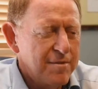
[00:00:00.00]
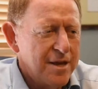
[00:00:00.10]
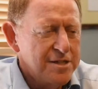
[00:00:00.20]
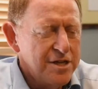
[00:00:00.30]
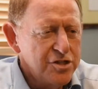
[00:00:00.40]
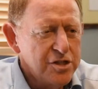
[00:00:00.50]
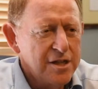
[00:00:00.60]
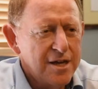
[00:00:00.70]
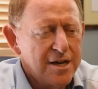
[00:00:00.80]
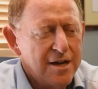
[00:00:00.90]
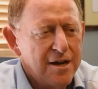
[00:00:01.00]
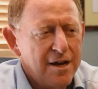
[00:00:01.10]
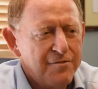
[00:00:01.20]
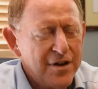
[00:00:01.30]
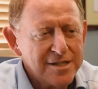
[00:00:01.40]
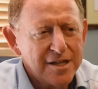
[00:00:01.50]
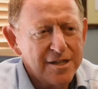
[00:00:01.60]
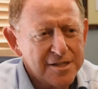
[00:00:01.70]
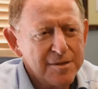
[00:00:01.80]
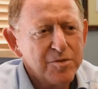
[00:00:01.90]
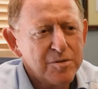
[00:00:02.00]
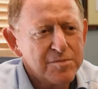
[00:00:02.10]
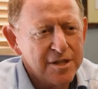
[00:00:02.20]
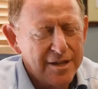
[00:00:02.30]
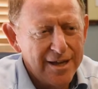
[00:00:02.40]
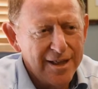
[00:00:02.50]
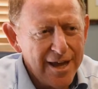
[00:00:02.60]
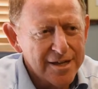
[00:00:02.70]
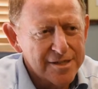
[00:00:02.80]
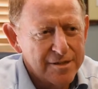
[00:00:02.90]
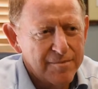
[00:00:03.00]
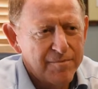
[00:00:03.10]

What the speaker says: essentially vascular symptoms in their legs.